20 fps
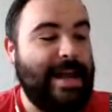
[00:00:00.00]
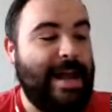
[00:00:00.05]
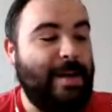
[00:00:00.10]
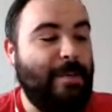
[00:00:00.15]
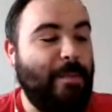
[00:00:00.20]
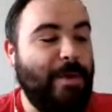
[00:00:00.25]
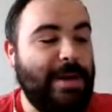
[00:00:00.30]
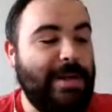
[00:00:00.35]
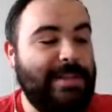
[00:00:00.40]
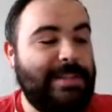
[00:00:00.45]

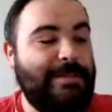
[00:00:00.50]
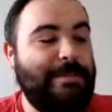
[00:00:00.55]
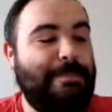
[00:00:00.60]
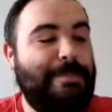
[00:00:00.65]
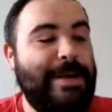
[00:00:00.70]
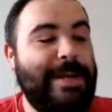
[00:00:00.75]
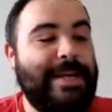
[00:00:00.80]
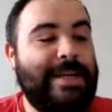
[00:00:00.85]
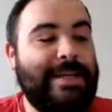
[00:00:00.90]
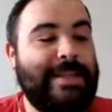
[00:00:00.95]
And
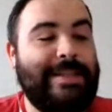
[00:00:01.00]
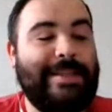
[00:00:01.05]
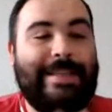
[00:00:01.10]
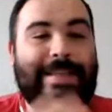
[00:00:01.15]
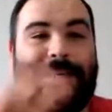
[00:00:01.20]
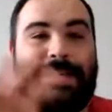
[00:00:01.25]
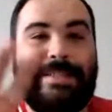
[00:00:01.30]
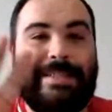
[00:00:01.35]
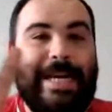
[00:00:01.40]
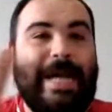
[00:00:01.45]
I wanted
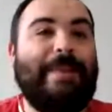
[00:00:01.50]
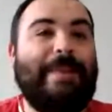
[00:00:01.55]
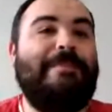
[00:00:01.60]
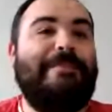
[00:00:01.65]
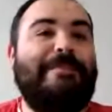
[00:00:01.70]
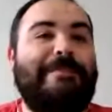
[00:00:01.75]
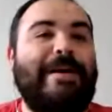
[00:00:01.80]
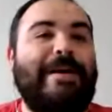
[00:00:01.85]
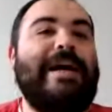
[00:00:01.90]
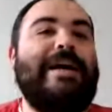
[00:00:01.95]
to pick
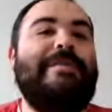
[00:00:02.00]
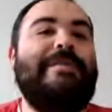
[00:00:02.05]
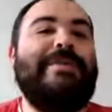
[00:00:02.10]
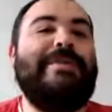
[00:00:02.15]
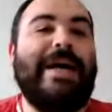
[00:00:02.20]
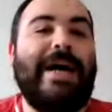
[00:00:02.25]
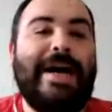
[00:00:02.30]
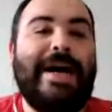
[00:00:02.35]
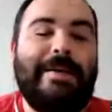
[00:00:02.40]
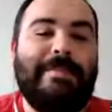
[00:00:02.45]
the
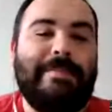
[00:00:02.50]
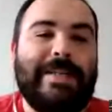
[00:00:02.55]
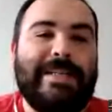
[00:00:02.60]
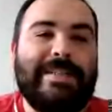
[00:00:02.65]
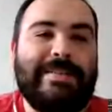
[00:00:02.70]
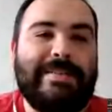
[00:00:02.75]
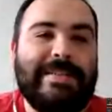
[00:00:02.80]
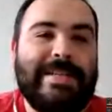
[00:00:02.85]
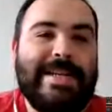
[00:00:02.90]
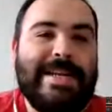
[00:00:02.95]
top
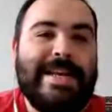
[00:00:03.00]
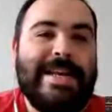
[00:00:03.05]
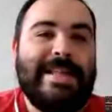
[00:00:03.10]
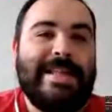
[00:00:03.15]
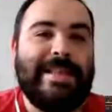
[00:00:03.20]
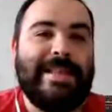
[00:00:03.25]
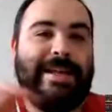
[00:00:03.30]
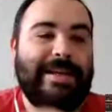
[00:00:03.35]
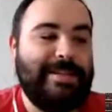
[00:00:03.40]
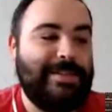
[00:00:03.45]
five
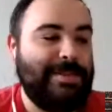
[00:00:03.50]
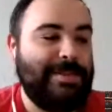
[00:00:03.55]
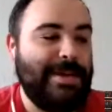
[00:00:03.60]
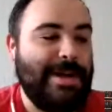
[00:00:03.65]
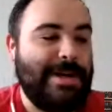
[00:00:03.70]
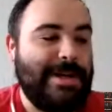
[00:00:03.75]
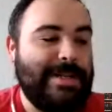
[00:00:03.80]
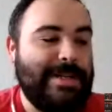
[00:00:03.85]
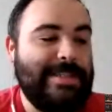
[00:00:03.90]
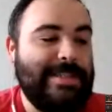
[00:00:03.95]
comments
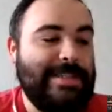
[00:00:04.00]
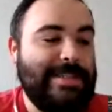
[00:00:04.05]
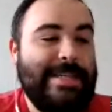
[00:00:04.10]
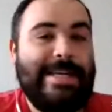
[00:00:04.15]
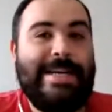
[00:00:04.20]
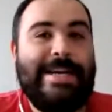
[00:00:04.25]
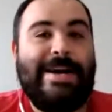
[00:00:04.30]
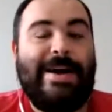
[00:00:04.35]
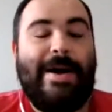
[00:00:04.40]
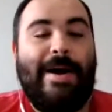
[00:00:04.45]
that I
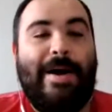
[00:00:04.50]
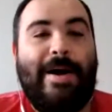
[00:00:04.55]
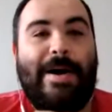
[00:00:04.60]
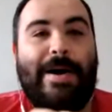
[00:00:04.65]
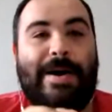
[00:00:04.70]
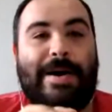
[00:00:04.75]
saw